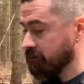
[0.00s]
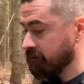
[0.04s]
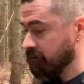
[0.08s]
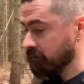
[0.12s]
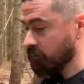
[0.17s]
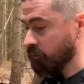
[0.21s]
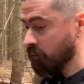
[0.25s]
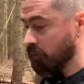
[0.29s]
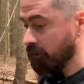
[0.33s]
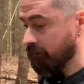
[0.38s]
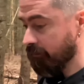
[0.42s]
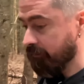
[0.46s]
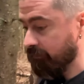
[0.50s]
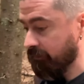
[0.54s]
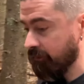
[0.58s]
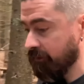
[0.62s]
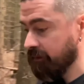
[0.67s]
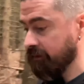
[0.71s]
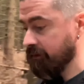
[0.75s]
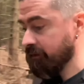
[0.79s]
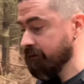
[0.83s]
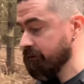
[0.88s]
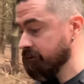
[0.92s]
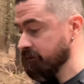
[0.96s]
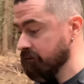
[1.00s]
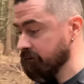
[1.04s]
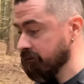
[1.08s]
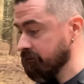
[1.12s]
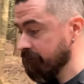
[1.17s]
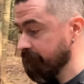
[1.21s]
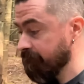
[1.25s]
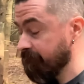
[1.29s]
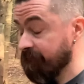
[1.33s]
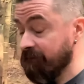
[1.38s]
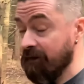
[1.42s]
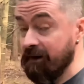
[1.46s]
worth
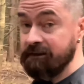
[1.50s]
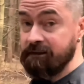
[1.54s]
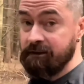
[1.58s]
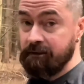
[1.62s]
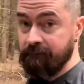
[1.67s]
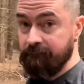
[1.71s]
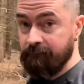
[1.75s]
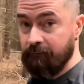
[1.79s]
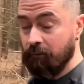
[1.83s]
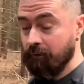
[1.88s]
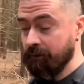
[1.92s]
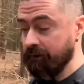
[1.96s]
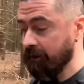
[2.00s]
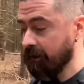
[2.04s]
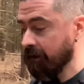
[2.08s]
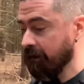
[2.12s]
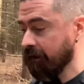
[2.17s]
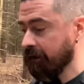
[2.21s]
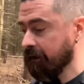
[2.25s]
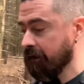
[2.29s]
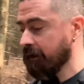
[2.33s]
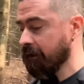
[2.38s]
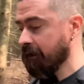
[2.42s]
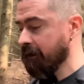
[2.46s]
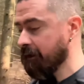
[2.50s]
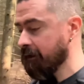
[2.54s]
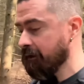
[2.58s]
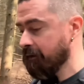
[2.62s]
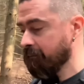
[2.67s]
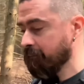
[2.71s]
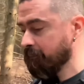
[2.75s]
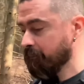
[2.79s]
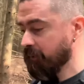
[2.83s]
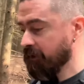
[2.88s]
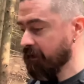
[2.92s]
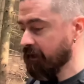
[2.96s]
fighting for,
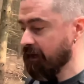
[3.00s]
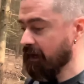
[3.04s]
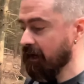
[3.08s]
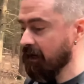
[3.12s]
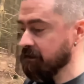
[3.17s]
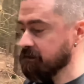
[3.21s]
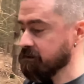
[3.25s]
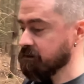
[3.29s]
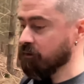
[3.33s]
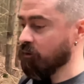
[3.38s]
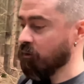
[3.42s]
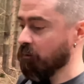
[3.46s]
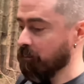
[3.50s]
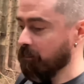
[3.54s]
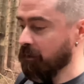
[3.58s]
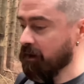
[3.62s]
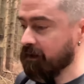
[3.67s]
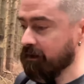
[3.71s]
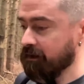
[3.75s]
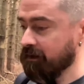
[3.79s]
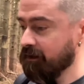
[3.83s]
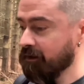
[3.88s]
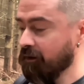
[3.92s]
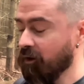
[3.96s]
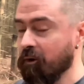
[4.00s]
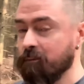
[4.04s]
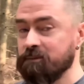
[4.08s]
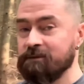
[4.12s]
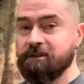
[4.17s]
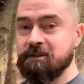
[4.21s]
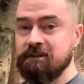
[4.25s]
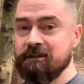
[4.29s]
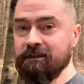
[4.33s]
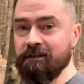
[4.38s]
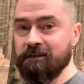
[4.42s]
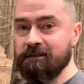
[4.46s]
but it has so many
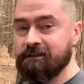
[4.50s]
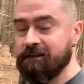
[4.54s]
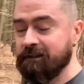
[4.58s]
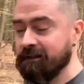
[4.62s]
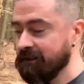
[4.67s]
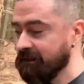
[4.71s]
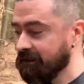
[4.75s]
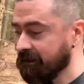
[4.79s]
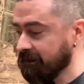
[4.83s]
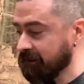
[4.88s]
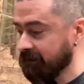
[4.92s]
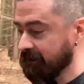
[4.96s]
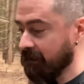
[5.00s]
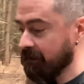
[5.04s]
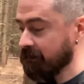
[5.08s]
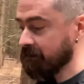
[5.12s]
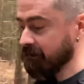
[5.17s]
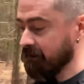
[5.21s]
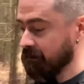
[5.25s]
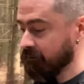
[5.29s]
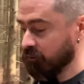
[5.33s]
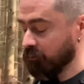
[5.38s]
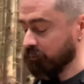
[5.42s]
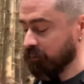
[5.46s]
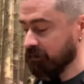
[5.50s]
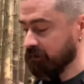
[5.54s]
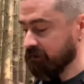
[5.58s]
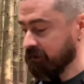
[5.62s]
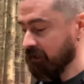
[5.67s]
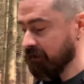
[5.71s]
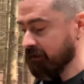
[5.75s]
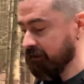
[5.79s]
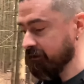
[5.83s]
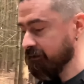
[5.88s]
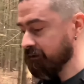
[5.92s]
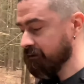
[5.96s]
obstacles that need to be
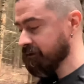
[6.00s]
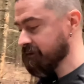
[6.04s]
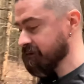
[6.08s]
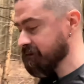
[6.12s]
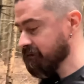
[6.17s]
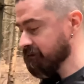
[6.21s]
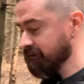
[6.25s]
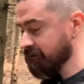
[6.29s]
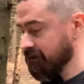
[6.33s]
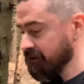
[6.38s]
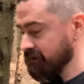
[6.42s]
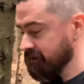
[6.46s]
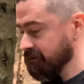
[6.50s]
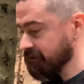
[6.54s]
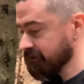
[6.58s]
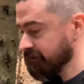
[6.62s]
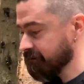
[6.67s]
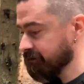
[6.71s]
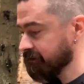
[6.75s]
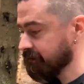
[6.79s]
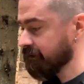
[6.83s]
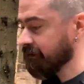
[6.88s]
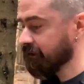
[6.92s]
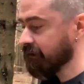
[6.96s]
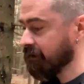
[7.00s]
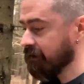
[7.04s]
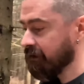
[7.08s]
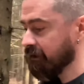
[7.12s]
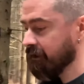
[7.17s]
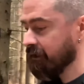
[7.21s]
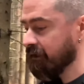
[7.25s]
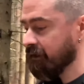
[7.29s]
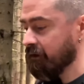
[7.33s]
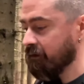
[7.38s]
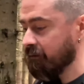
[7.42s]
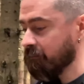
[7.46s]
taken in consideration.
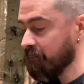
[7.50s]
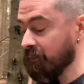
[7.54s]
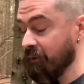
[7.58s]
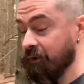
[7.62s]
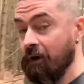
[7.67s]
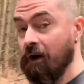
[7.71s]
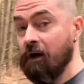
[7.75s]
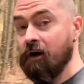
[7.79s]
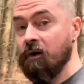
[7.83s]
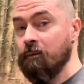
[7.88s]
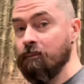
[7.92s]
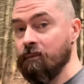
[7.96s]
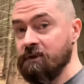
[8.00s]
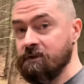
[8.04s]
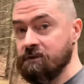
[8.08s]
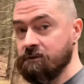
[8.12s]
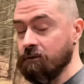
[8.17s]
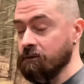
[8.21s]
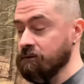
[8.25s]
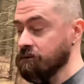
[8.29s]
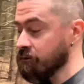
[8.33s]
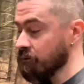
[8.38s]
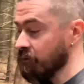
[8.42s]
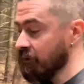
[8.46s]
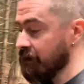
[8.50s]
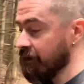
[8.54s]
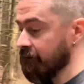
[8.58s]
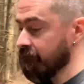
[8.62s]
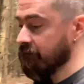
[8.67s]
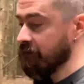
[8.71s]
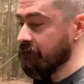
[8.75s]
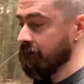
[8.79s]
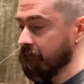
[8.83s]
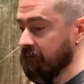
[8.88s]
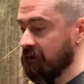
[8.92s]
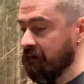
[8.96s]
Monogamy is also one of
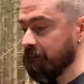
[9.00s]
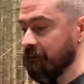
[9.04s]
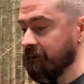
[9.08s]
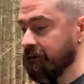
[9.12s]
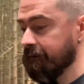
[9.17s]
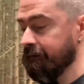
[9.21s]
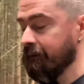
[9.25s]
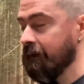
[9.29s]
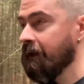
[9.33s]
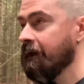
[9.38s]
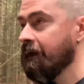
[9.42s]
them. I mean,